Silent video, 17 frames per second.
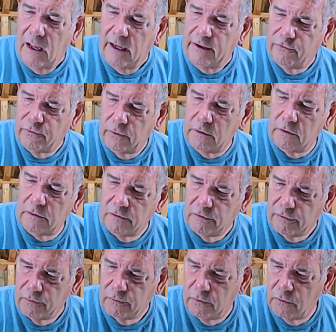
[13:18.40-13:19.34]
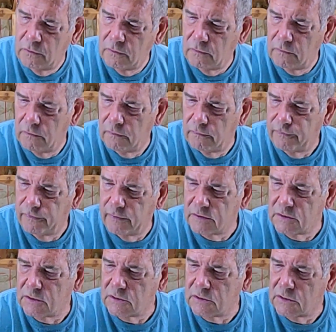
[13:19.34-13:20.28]
I drilled through, for
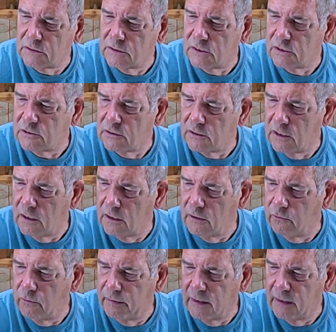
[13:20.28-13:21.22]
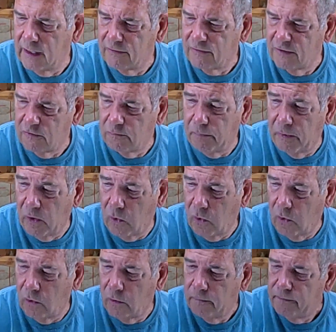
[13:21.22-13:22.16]
instance, this, it would be like this
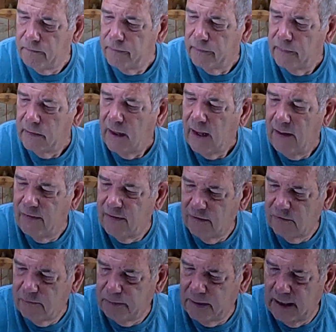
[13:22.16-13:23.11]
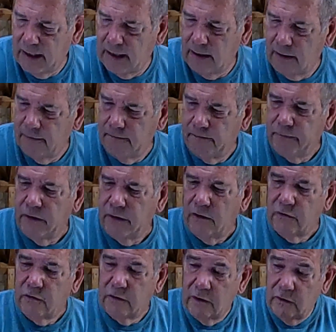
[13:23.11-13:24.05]
bowl and this plate.
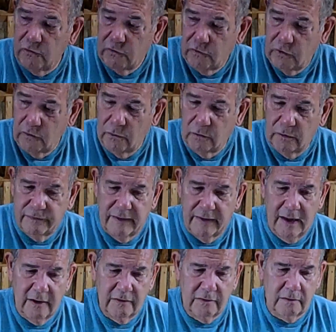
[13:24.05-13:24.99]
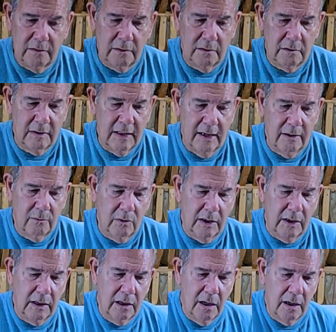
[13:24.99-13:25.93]
So those two were fastened that
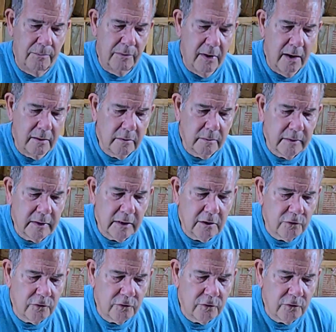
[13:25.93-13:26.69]
way. I probably